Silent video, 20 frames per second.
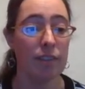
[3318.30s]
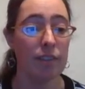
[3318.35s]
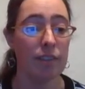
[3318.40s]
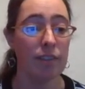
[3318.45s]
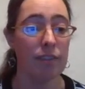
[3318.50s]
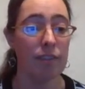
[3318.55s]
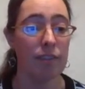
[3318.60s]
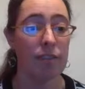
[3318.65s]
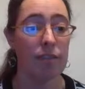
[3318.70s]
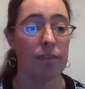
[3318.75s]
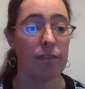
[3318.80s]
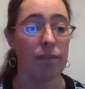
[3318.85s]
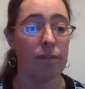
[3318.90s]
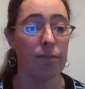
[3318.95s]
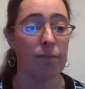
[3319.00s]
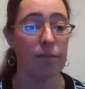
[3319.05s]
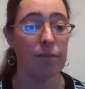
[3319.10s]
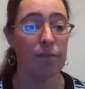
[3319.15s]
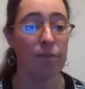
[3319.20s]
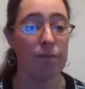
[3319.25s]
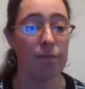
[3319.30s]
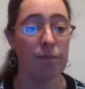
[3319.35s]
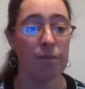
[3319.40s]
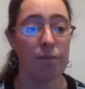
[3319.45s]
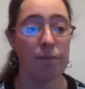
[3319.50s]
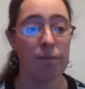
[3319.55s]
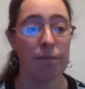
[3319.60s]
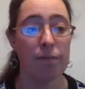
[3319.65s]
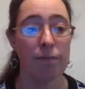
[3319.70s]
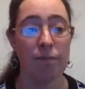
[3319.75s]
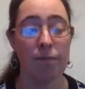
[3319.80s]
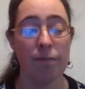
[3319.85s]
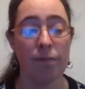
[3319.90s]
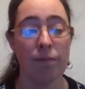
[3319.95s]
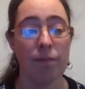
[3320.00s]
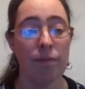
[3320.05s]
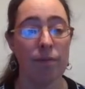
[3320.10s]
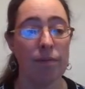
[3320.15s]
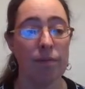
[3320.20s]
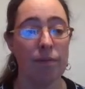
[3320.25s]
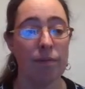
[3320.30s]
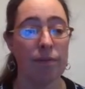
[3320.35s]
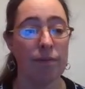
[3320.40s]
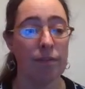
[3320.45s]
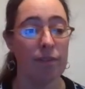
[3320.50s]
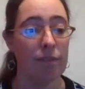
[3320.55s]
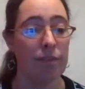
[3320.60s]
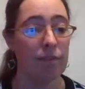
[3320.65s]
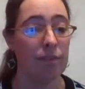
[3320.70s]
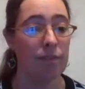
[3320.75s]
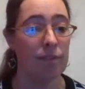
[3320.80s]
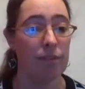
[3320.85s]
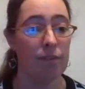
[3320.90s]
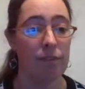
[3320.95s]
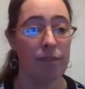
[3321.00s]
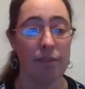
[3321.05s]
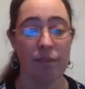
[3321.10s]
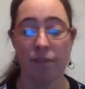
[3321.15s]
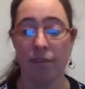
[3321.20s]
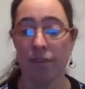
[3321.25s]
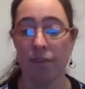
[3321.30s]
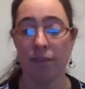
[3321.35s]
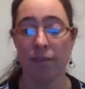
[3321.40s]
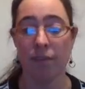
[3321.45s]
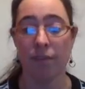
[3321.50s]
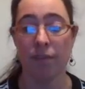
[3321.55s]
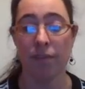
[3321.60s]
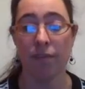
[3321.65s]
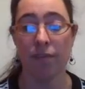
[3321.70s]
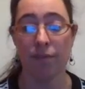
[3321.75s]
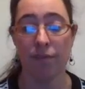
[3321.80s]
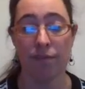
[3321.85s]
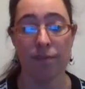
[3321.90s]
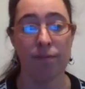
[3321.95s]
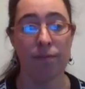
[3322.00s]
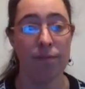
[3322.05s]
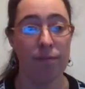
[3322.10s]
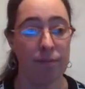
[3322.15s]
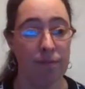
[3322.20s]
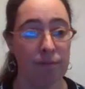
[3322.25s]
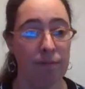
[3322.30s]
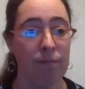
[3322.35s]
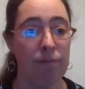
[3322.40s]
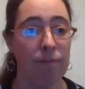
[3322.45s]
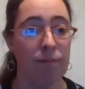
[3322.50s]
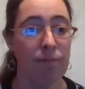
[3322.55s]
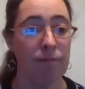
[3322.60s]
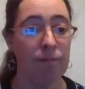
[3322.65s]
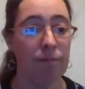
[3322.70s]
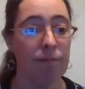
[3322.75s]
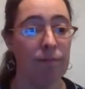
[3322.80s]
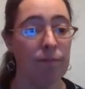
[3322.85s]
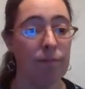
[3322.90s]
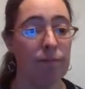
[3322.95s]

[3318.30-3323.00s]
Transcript: [no speech]